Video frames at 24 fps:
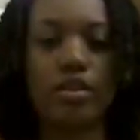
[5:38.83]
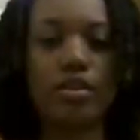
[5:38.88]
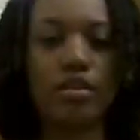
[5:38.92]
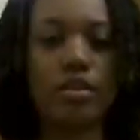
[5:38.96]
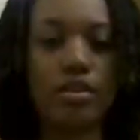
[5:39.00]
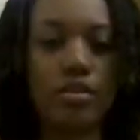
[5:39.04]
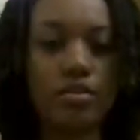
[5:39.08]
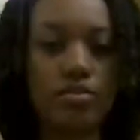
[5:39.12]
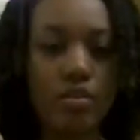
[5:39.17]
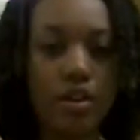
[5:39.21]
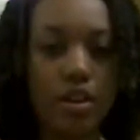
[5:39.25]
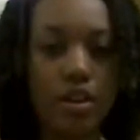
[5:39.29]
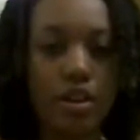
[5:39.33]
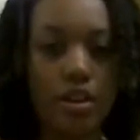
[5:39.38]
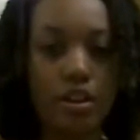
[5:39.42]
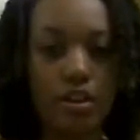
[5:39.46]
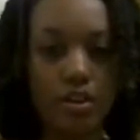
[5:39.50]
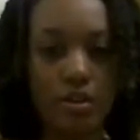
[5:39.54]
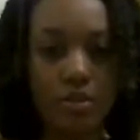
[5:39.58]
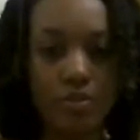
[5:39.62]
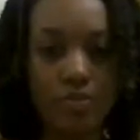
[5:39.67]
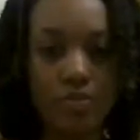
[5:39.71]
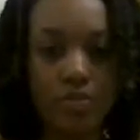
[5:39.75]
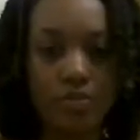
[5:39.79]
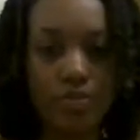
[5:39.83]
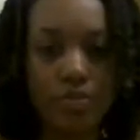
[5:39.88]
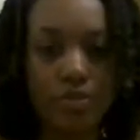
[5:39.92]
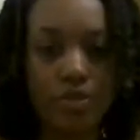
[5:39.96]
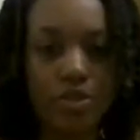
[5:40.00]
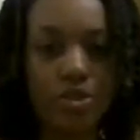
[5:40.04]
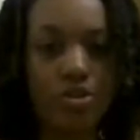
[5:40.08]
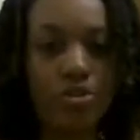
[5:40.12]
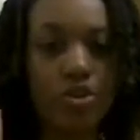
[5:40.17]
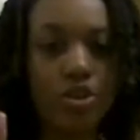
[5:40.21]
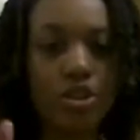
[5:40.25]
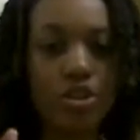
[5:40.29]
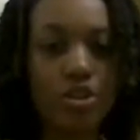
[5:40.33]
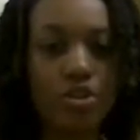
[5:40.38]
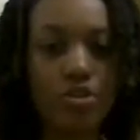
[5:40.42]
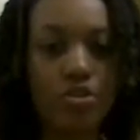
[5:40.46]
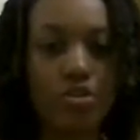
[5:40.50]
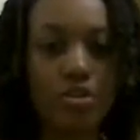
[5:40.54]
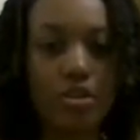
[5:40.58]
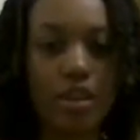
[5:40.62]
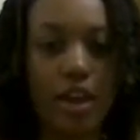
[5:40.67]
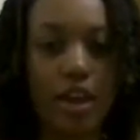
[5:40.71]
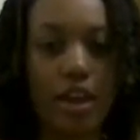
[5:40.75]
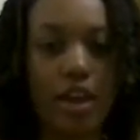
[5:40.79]
this right here. You want to
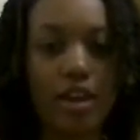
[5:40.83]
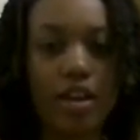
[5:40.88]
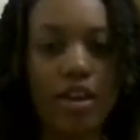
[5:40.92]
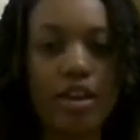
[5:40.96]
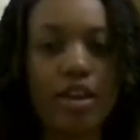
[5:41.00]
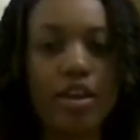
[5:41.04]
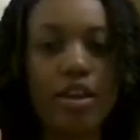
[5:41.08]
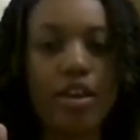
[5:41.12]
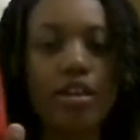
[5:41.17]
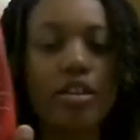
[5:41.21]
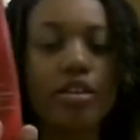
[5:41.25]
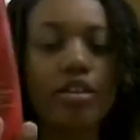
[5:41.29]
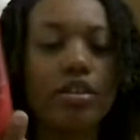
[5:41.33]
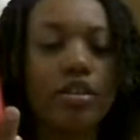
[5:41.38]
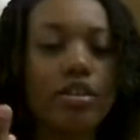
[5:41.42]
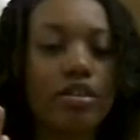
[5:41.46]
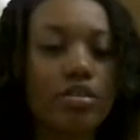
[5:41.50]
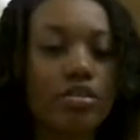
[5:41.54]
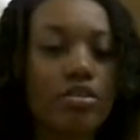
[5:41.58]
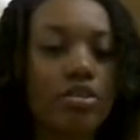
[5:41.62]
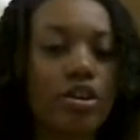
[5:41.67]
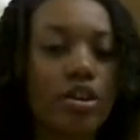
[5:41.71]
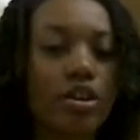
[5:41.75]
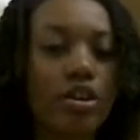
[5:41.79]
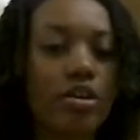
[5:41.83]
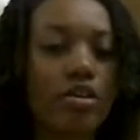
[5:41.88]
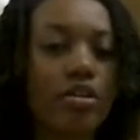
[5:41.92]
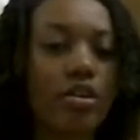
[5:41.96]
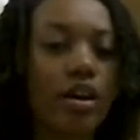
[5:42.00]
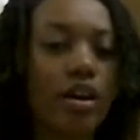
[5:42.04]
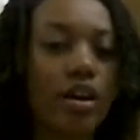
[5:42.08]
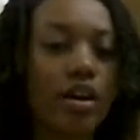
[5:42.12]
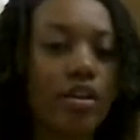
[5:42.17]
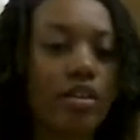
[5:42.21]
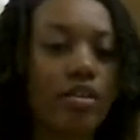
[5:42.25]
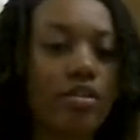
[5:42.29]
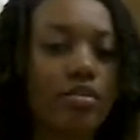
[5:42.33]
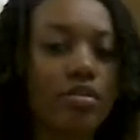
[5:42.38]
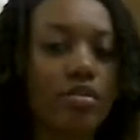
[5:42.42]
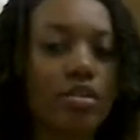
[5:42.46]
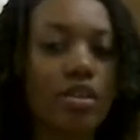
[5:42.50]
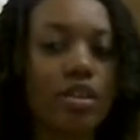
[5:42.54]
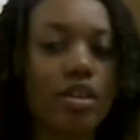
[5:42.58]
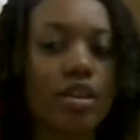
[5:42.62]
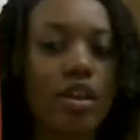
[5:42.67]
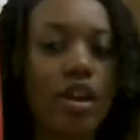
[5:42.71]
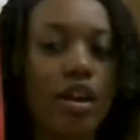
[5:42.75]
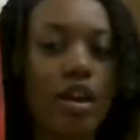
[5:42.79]
use that. This gel,
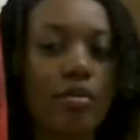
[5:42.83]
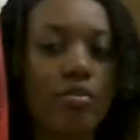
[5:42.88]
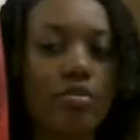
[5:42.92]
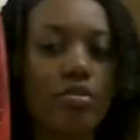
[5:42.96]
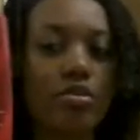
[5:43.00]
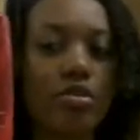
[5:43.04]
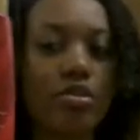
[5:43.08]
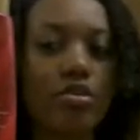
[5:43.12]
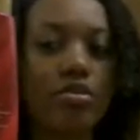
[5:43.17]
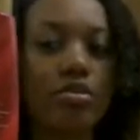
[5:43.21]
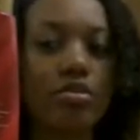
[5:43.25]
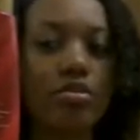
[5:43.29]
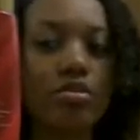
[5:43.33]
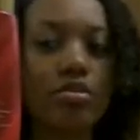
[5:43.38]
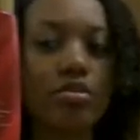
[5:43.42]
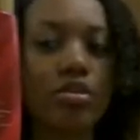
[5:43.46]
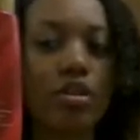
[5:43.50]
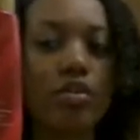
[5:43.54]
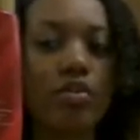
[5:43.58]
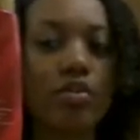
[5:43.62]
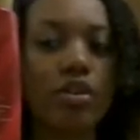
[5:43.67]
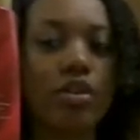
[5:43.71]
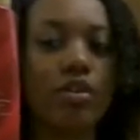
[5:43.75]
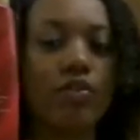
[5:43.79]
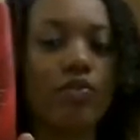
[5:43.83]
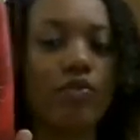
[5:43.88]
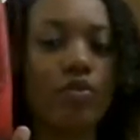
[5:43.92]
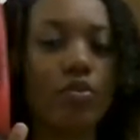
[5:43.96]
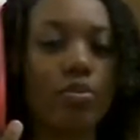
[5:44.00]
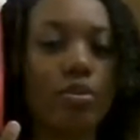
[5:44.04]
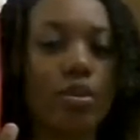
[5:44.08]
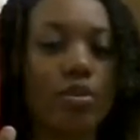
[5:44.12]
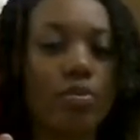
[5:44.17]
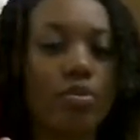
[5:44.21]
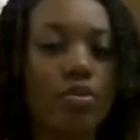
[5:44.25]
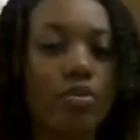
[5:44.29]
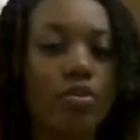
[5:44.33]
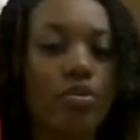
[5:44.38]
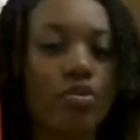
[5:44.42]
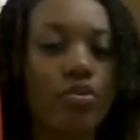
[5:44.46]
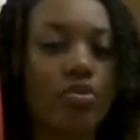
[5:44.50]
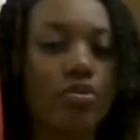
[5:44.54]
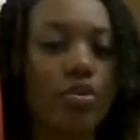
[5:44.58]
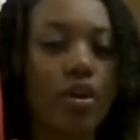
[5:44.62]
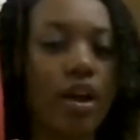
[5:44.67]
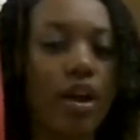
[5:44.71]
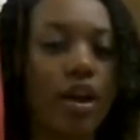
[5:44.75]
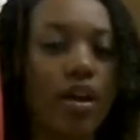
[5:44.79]
honestly, I'm starting to discover it for people
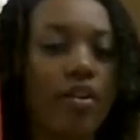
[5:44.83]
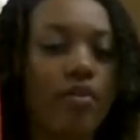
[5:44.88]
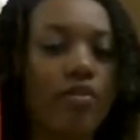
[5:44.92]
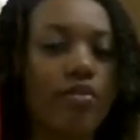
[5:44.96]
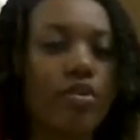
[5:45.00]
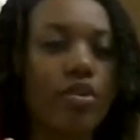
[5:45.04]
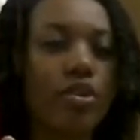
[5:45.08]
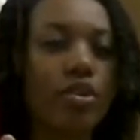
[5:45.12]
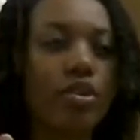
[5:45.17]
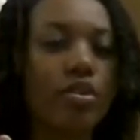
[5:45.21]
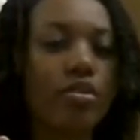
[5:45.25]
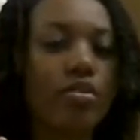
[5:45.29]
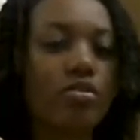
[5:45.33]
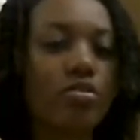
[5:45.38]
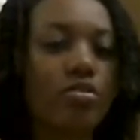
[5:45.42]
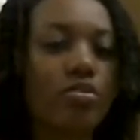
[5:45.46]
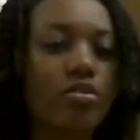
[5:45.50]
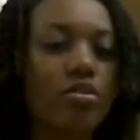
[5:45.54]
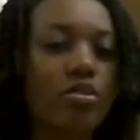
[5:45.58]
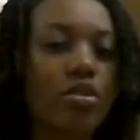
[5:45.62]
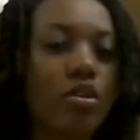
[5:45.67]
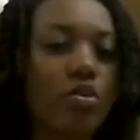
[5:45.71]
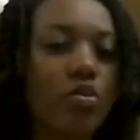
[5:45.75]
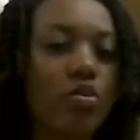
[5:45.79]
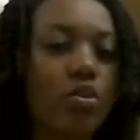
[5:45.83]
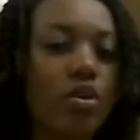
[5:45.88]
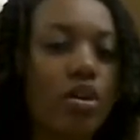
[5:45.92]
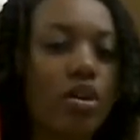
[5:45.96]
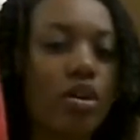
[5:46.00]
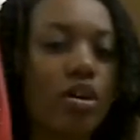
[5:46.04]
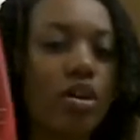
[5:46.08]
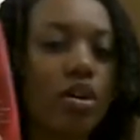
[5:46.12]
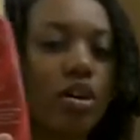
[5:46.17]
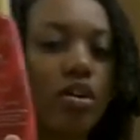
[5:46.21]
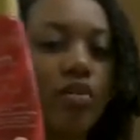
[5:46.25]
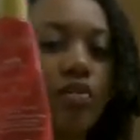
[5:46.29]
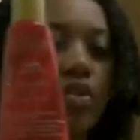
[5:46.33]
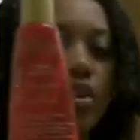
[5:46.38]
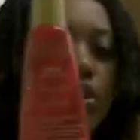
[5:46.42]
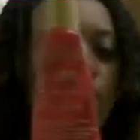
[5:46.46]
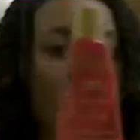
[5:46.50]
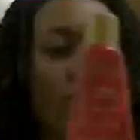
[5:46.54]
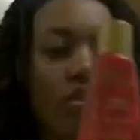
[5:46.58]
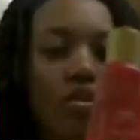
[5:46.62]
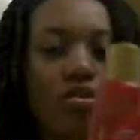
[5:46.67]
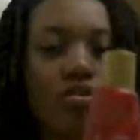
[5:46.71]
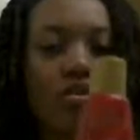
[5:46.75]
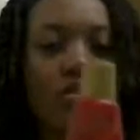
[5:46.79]
who have somewhat of a
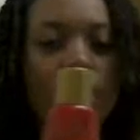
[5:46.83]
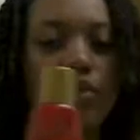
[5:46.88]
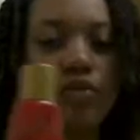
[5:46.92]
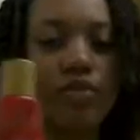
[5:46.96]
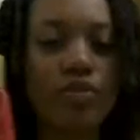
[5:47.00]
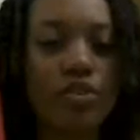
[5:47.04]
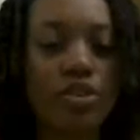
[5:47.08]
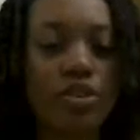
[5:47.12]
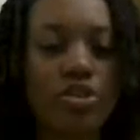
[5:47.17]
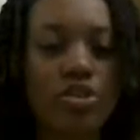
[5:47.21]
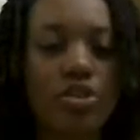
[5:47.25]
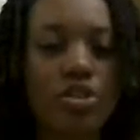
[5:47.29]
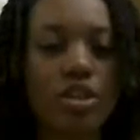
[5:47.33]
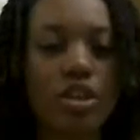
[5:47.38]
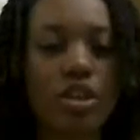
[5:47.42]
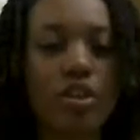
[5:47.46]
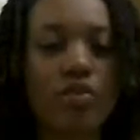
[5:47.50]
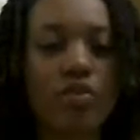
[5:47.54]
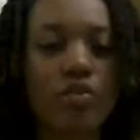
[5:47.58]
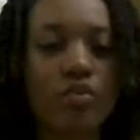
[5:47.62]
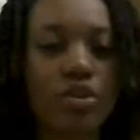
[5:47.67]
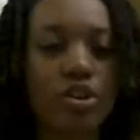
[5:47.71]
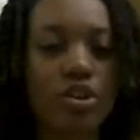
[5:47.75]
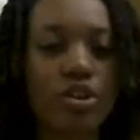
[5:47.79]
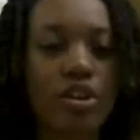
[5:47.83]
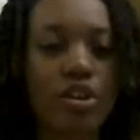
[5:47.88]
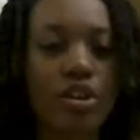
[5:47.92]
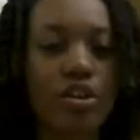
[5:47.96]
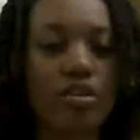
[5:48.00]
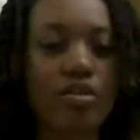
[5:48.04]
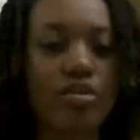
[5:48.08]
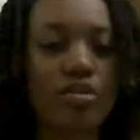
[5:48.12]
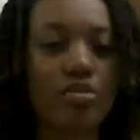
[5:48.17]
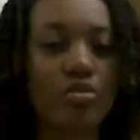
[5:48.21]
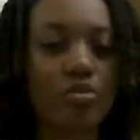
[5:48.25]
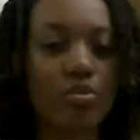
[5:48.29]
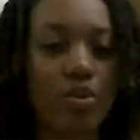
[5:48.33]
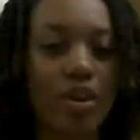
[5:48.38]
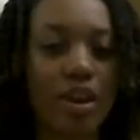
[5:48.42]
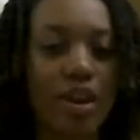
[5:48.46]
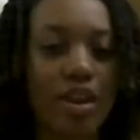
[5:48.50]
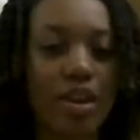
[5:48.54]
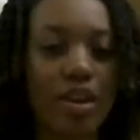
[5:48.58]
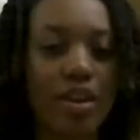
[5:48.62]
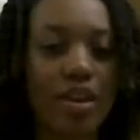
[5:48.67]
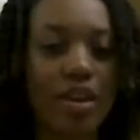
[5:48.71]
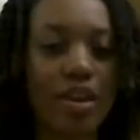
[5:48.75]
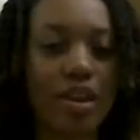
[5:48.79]
curl definition, even when your hair is
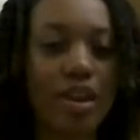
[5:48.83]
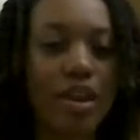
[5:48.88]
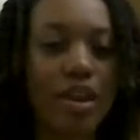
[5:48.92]
wet.